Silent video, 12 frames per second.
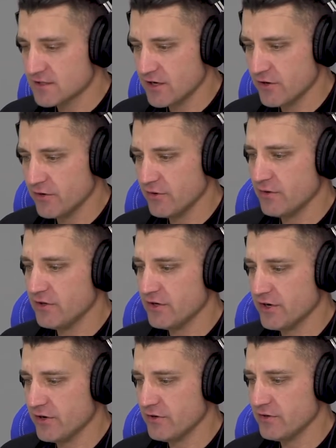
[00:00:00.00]
So
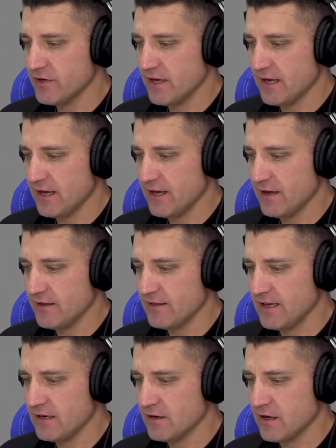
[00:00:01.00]

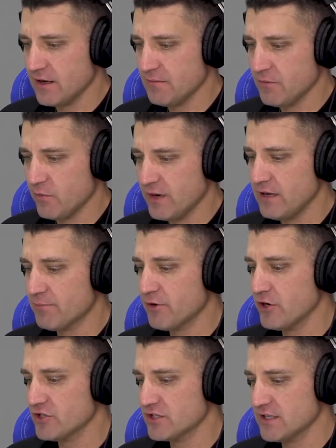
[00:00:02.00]
then when he
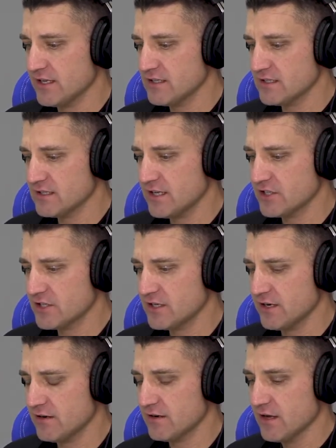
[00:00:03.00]
approached the intersection
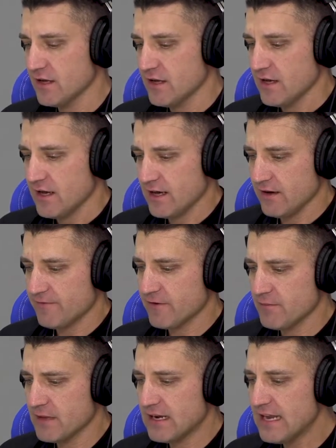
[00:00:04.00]
and
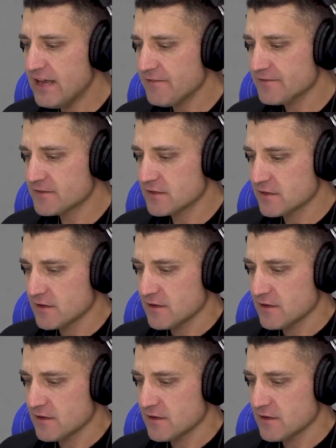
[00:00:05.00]
from the left,